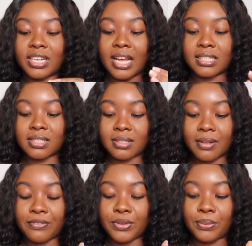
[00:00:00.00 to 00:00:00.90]
asked
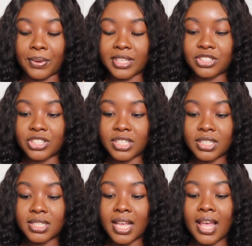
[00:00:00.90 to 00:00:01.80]
a few
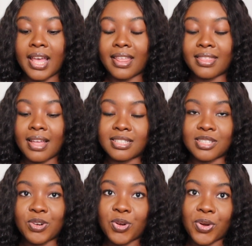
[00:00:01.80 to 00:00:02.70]
questions. That's
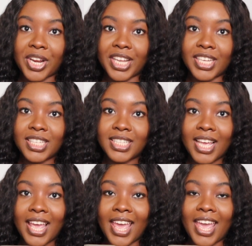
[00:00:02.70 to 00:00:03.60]
great.
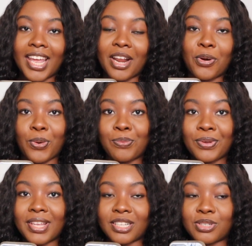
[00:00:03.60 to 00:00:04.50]
And I hope you
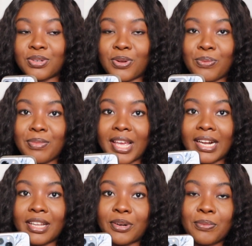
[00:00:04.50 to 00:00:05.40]
get to know me a
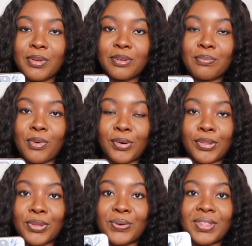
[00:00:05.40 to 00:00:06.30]
little bit more
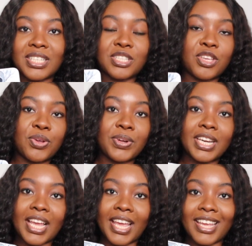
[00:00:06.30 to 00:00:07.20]
through this
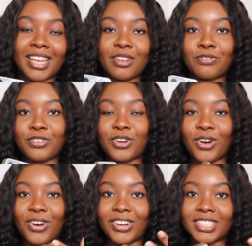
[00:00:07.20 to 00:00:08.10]
Q&A. And if
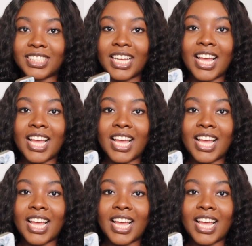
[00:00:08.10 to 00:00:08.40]
not,